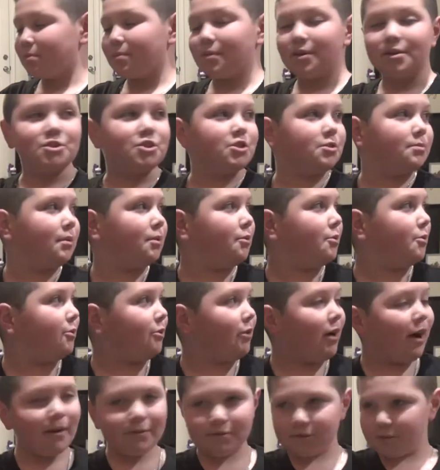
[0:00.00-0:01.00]
to mention, but we
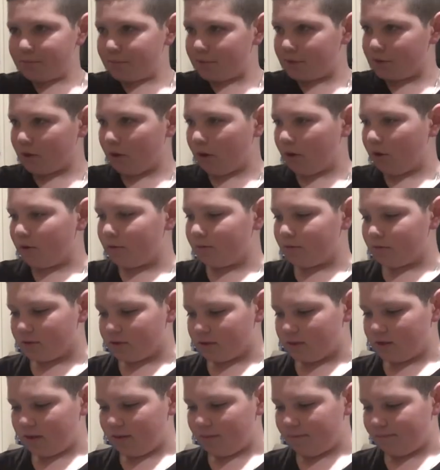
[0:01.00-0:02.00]
grabbed some salt,
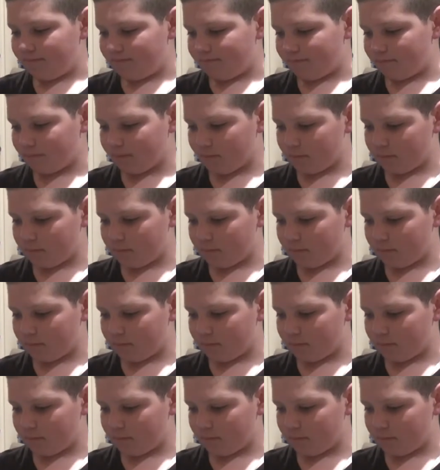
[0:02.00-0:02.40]
some